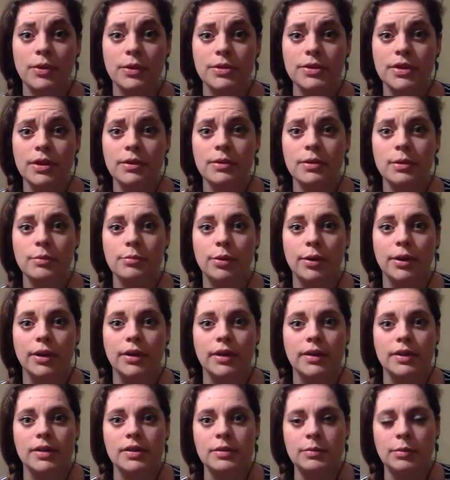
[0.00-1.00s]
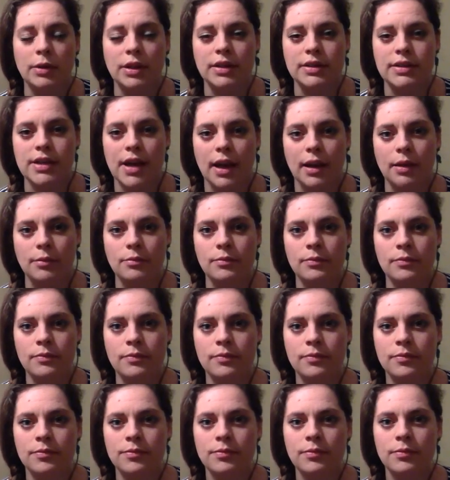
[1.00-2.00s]
Those are reborn in the springtime.
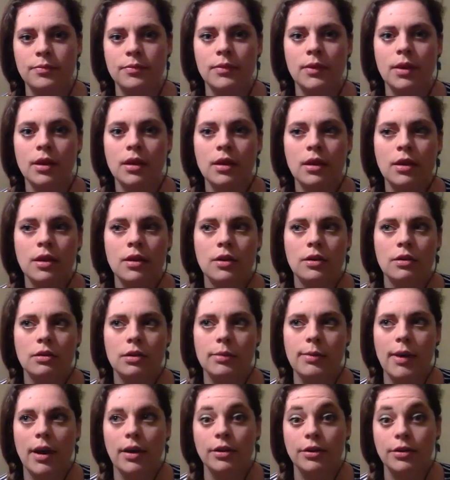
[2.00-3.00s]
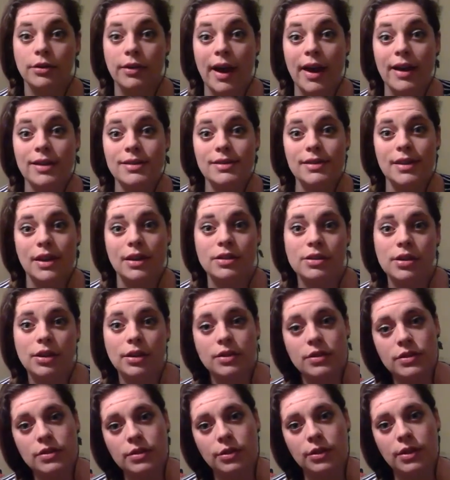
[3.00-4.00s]
What about grass that
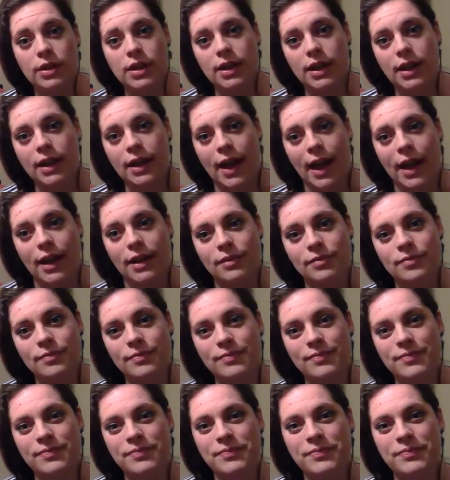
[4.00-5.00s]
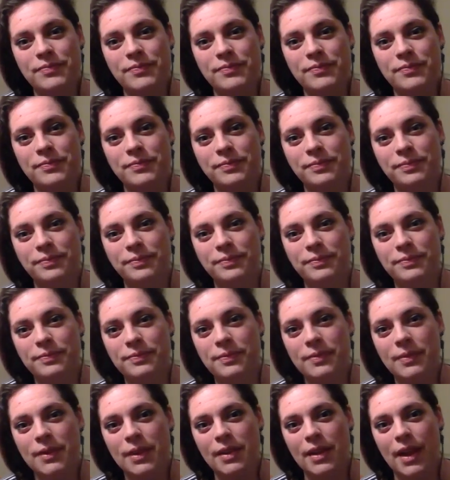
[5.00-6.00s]
turns green again?
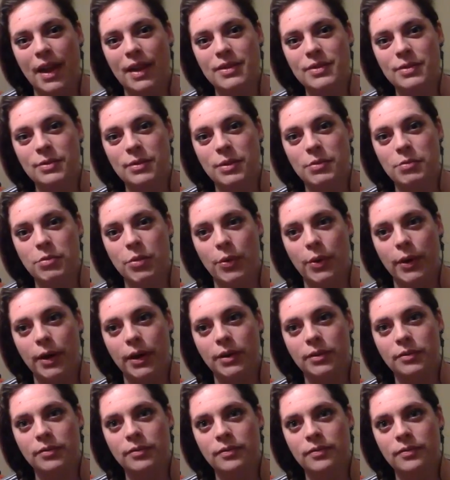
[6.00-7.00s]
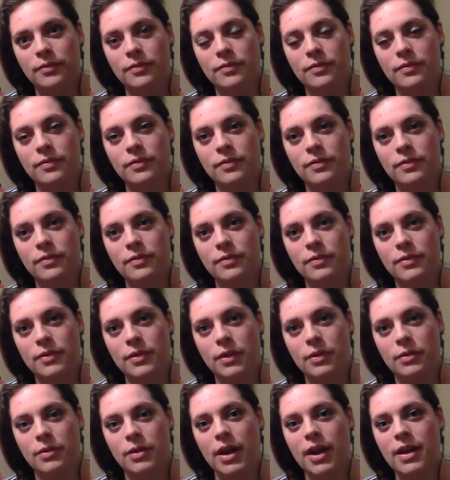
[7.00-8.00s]
That's reborn.
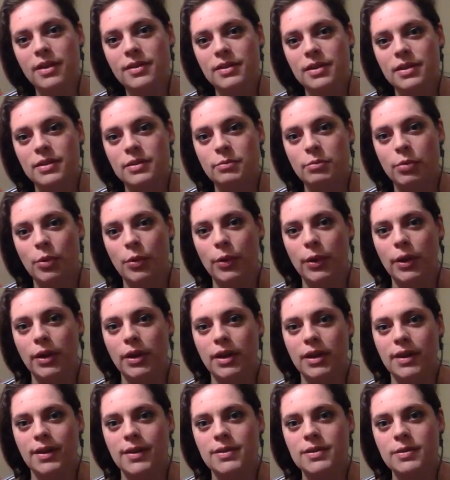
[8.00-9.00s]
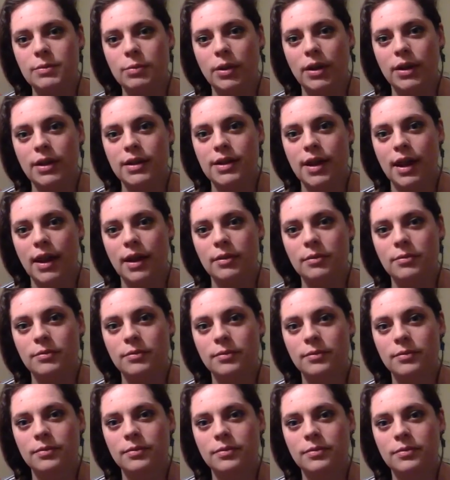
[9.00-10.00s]
What else is born in the springtime?
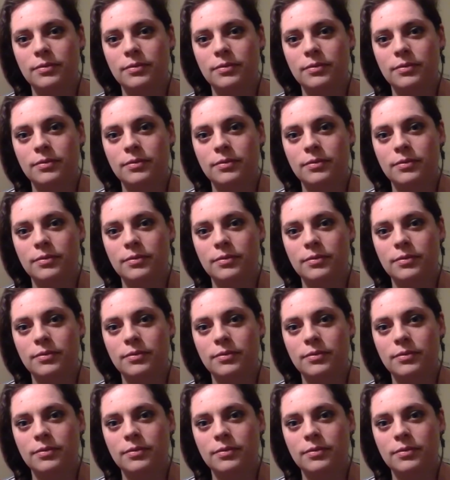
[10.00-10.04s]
